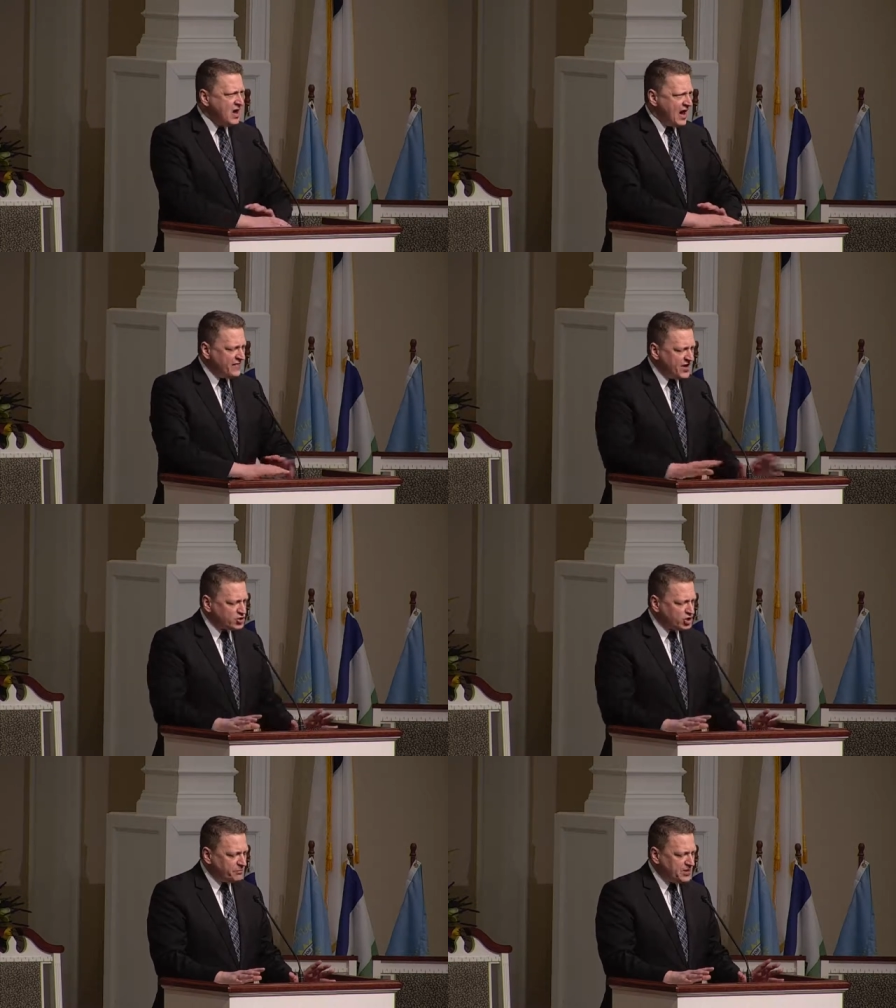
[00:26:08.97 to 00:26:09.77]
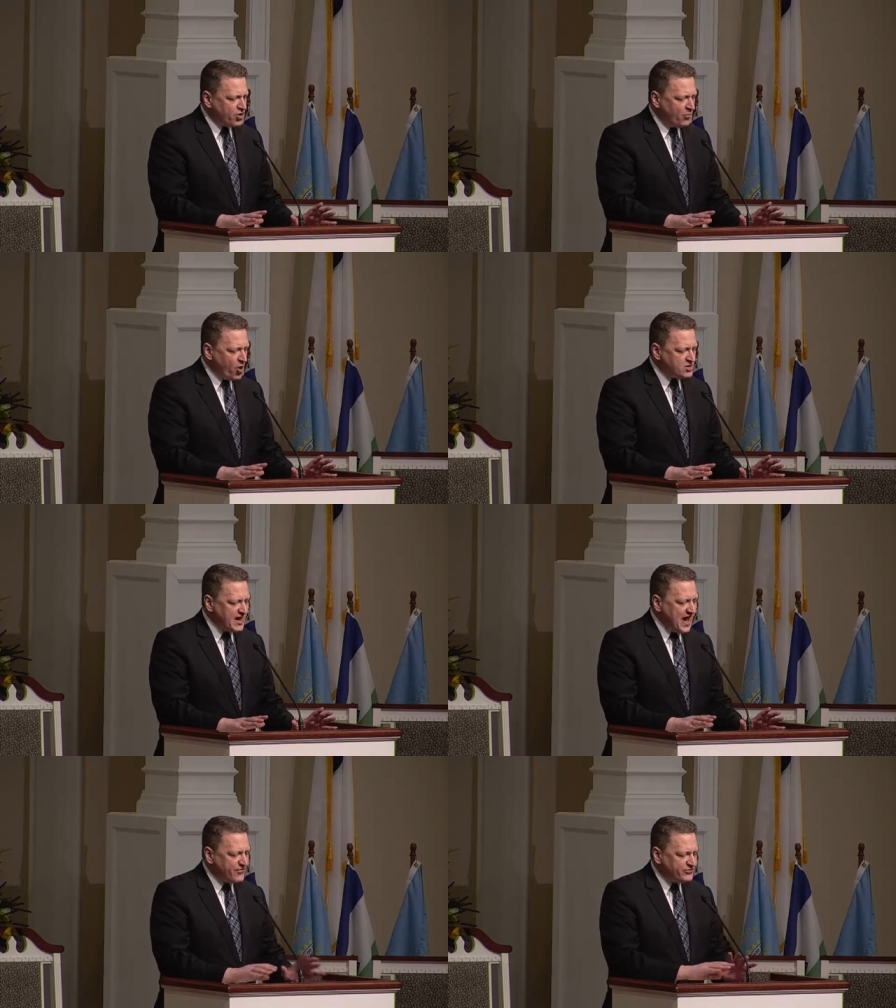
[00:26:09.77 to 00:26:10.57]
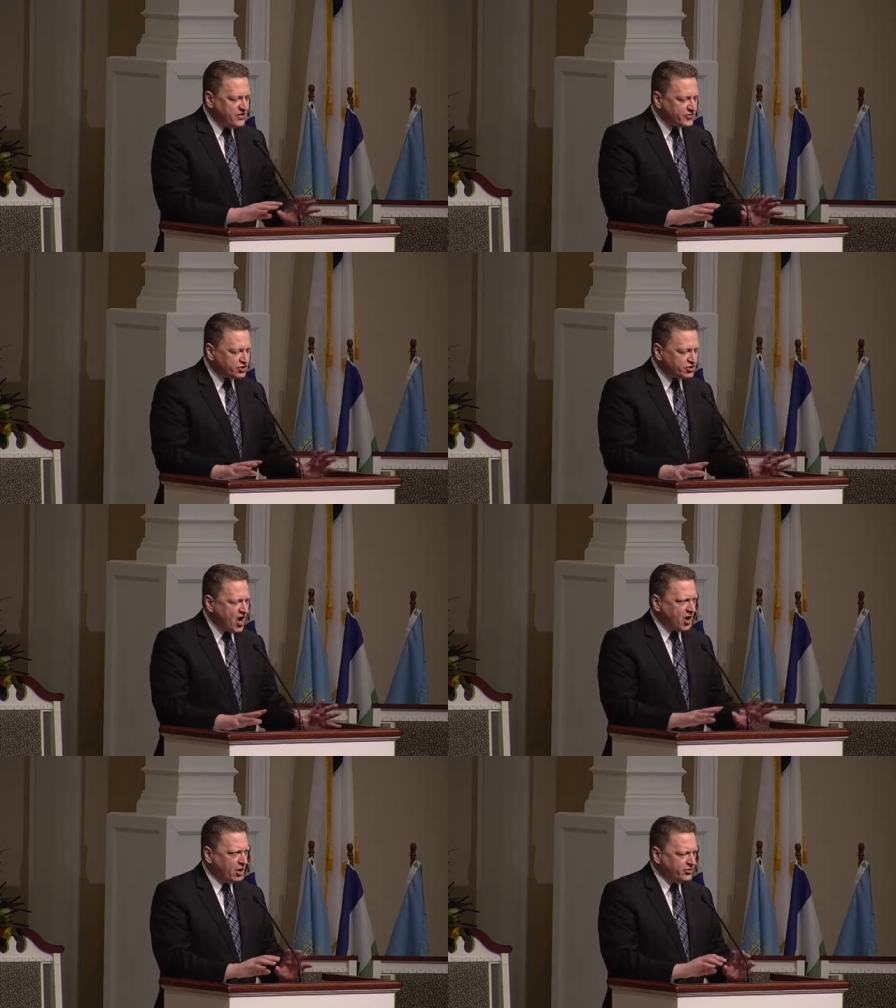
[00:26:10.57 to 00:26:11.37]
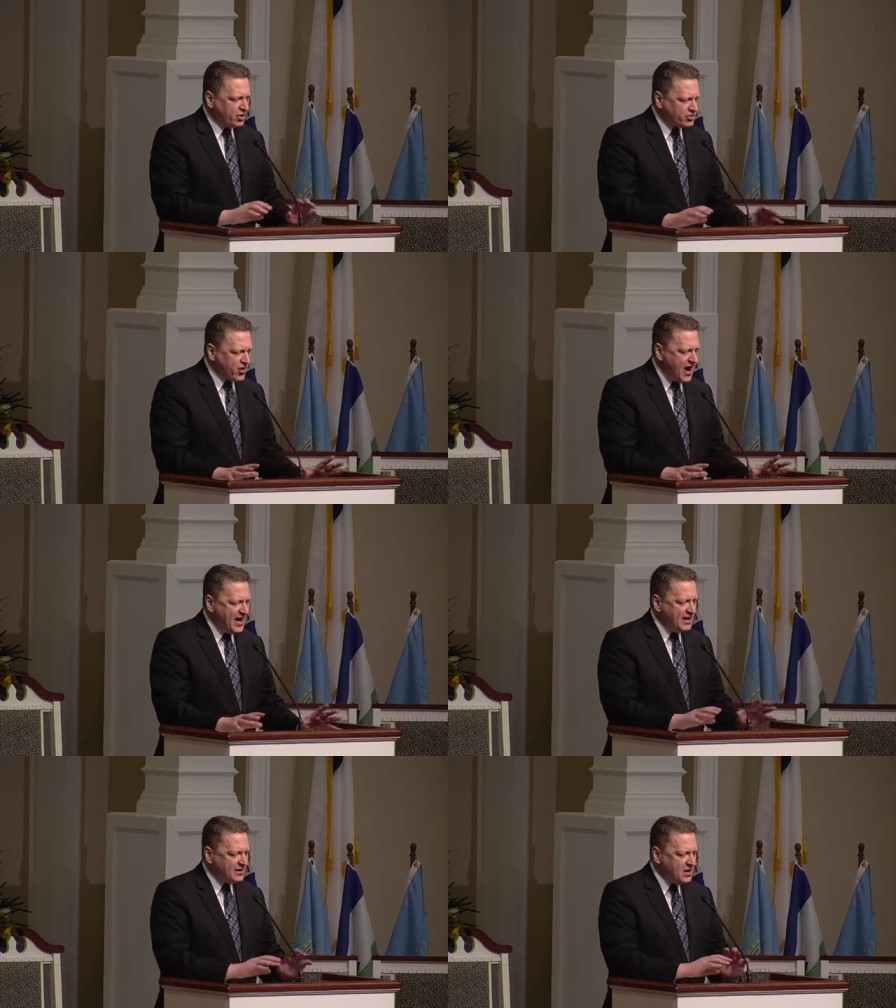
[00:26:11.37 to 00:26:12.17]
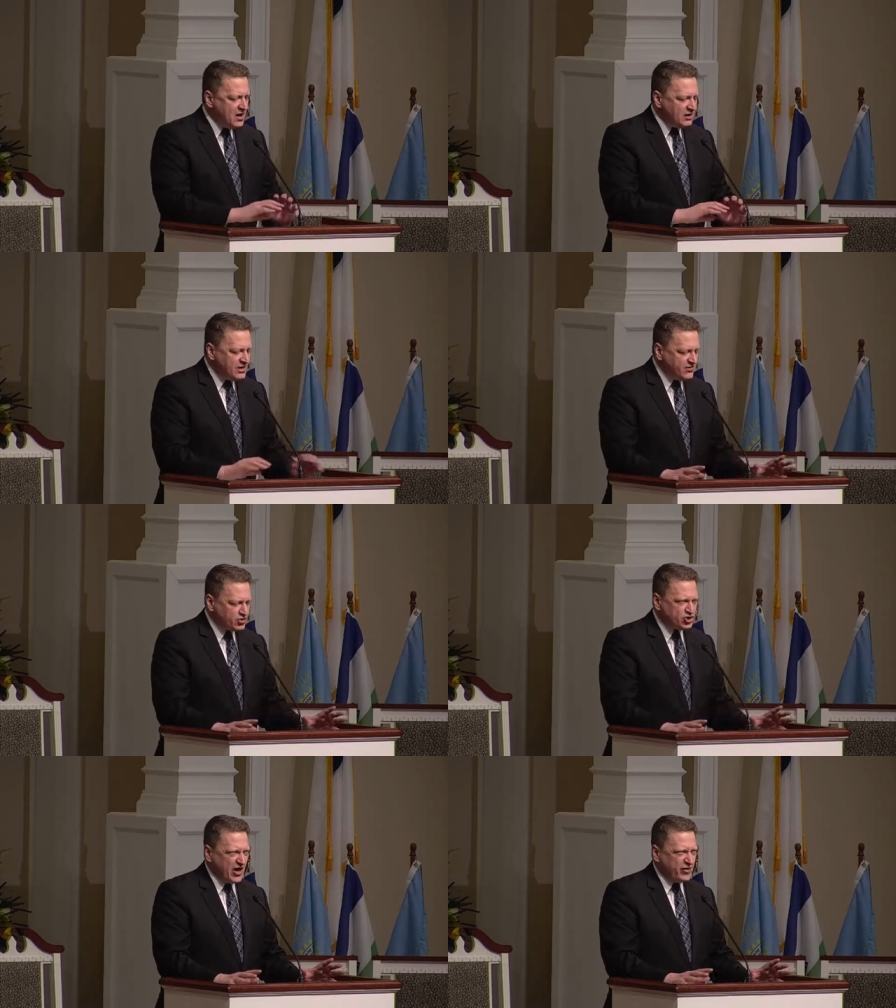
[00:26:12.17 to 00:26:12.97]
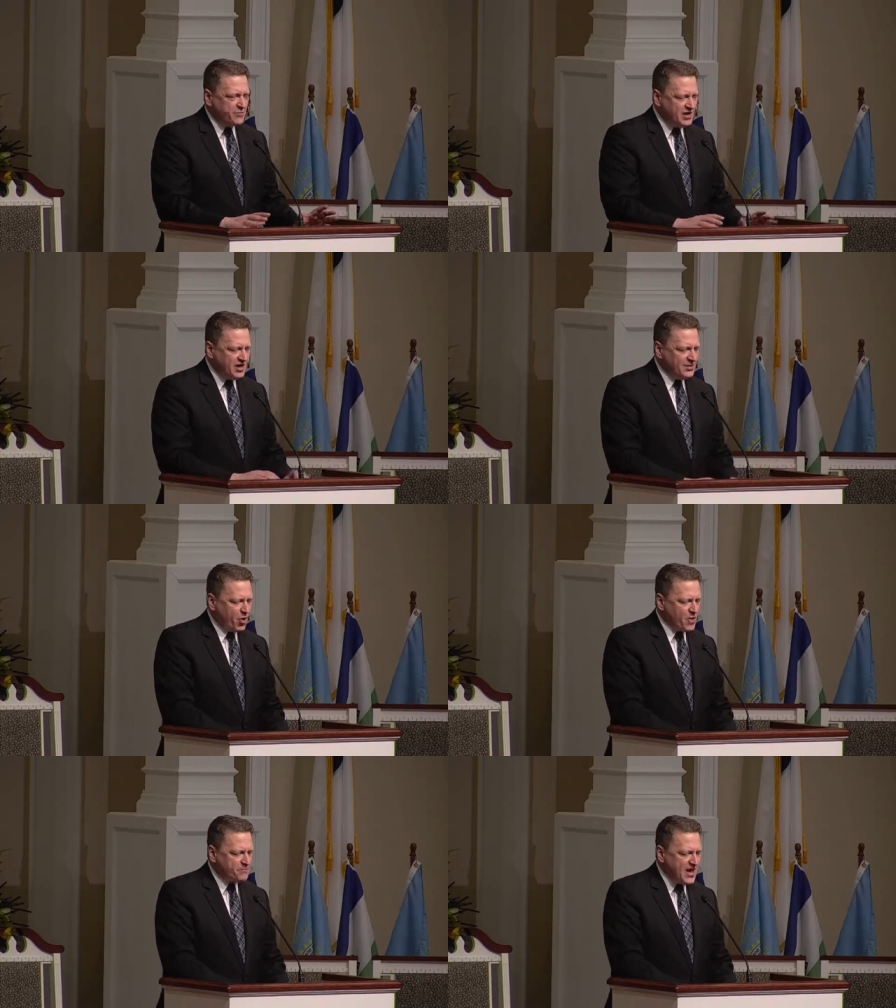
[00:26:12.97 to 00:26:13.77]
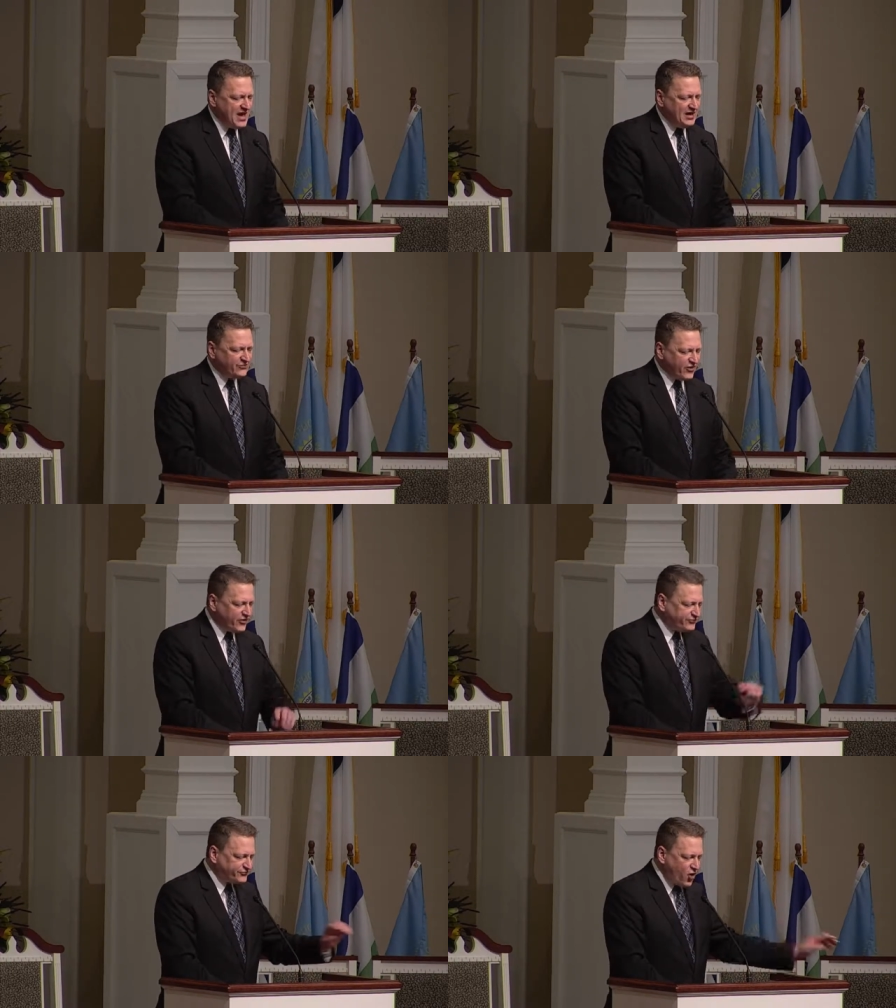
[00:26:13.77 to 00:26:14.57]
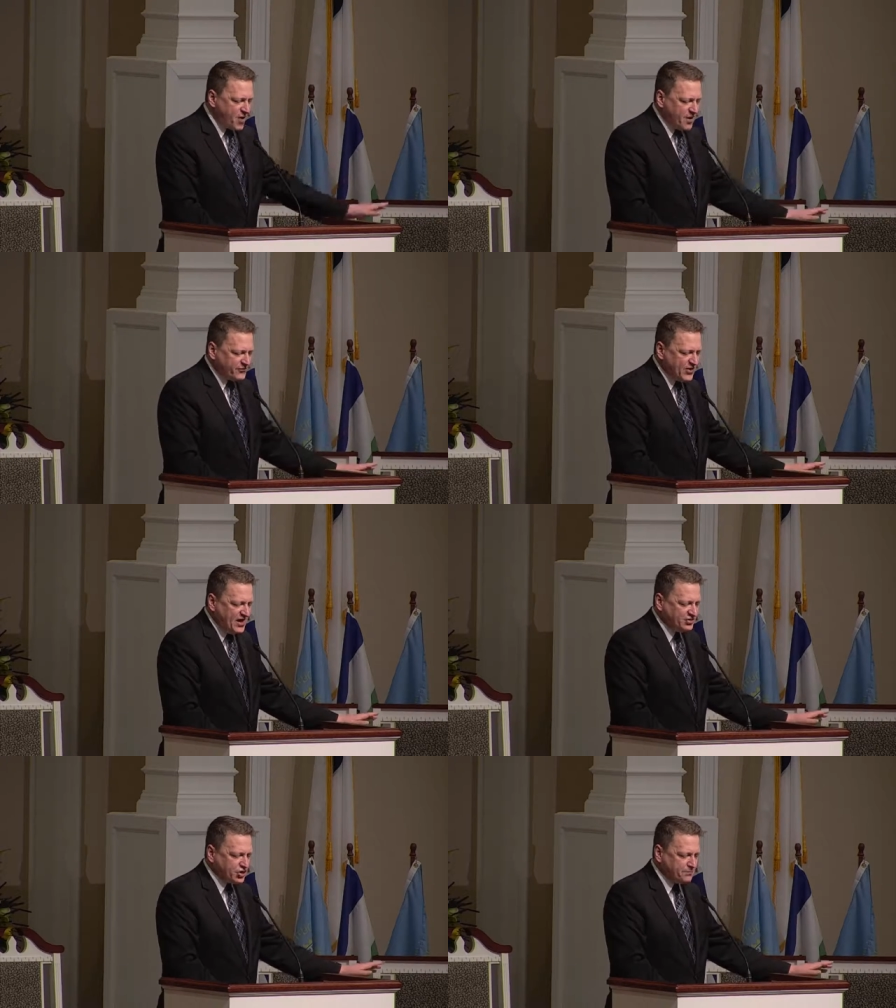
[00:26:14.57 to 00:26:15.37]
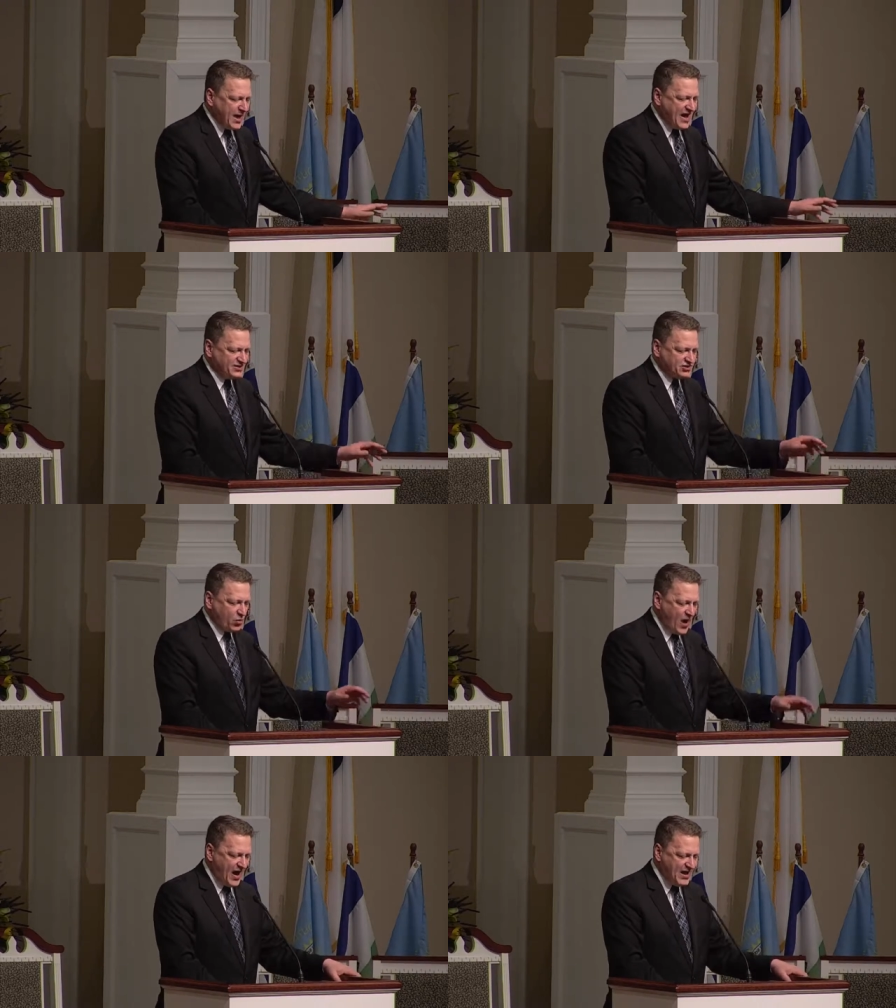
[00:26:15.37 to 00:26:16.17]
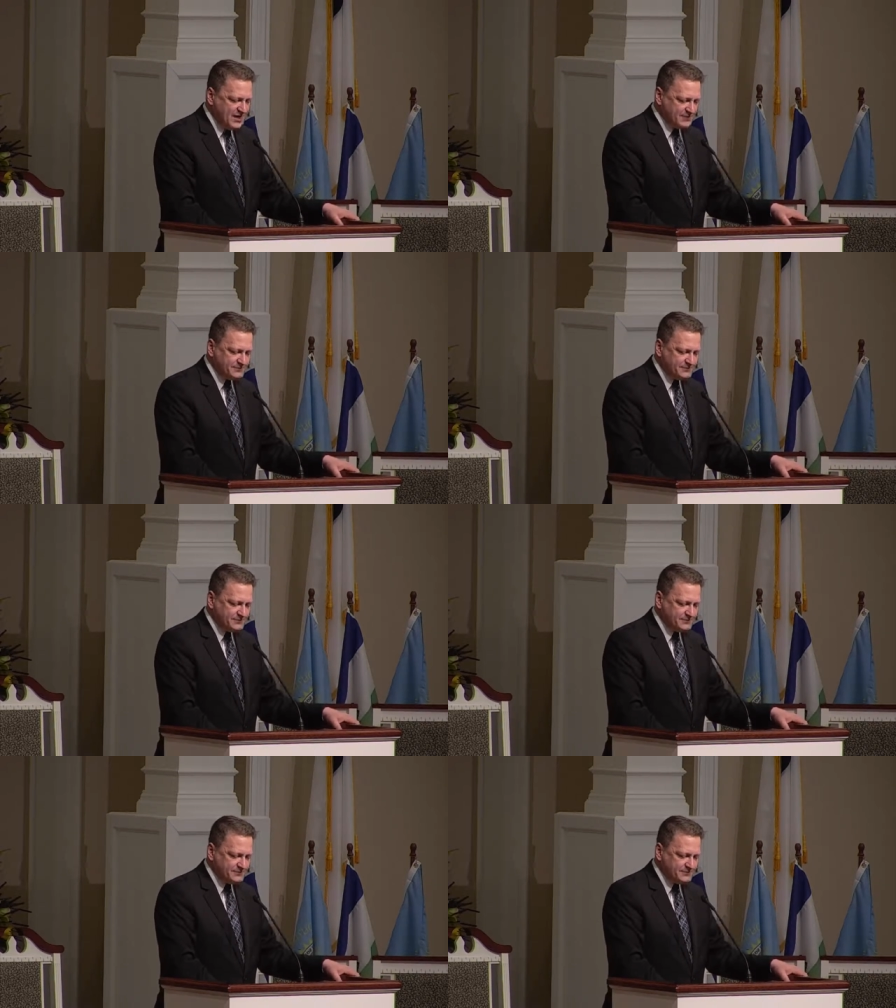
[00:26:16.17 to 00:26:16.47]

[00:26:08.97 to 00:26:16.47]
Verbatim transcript: and there shall be no more death, neither sorrow nor crying, neither shall there be any more pain, for the former things are passed away.